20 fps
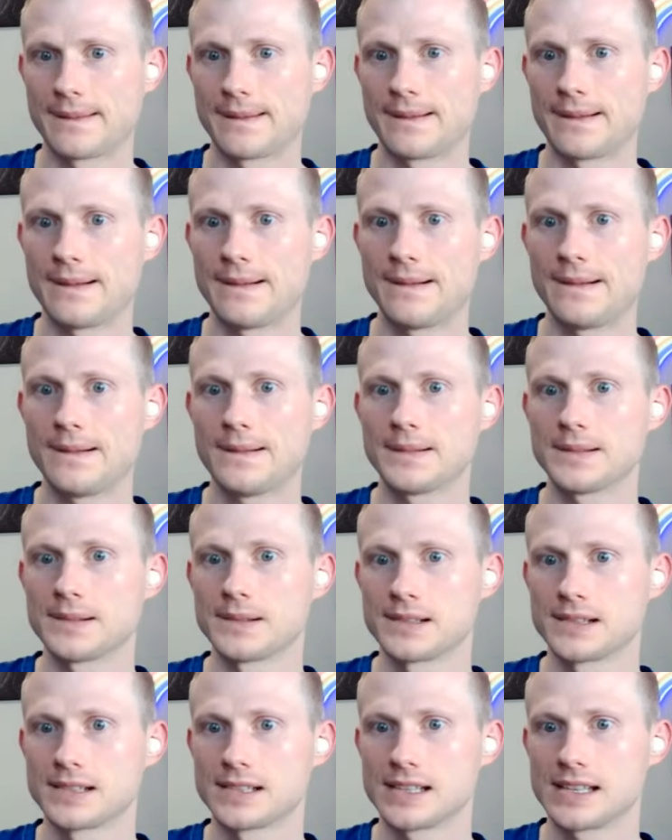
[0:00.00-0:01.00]
Oh,
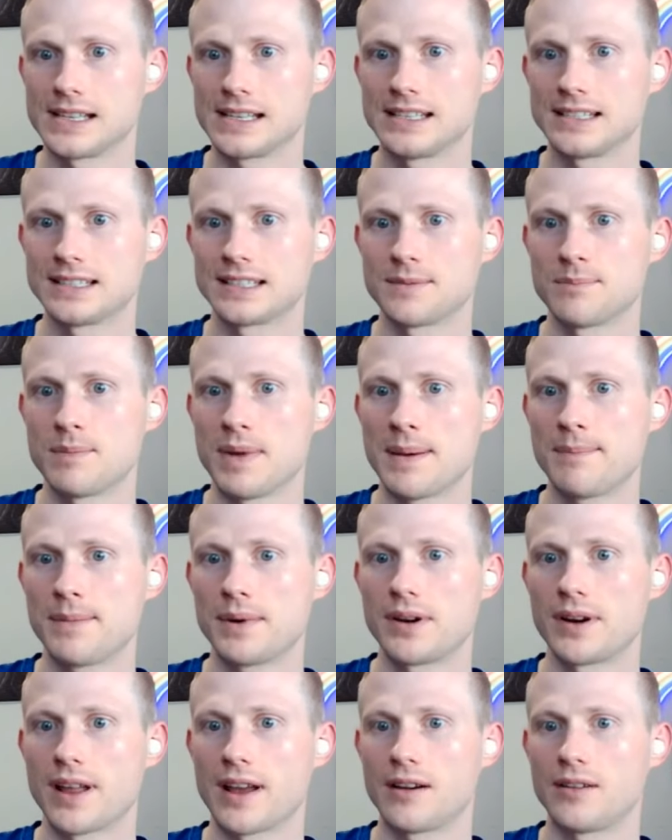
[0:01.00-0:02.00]
he's a
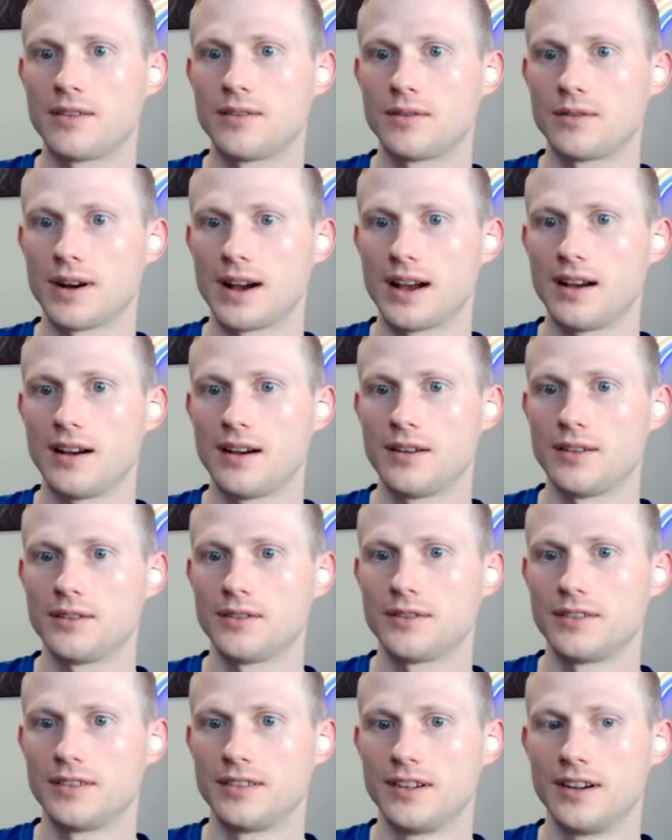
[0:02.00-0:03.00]
member now.
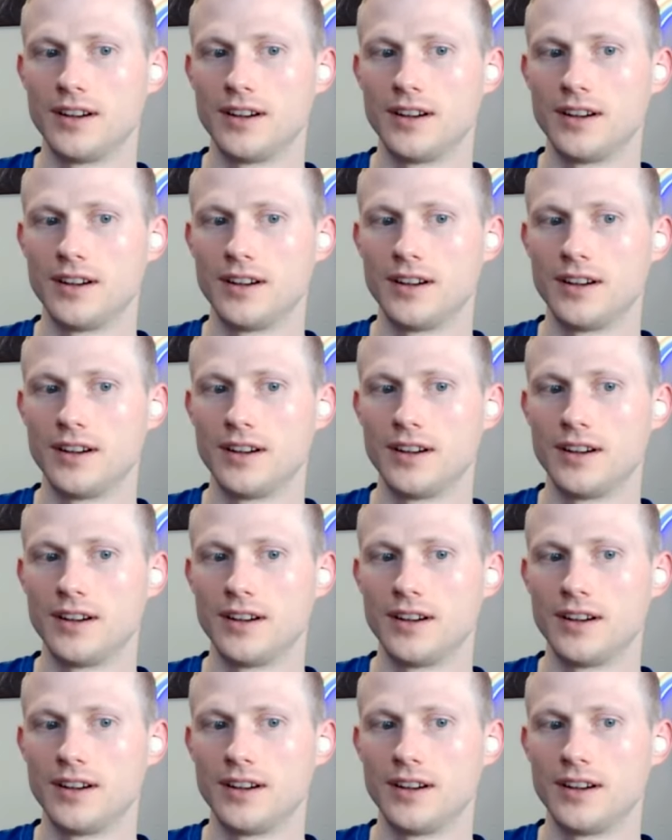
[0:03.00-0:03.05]
Wow.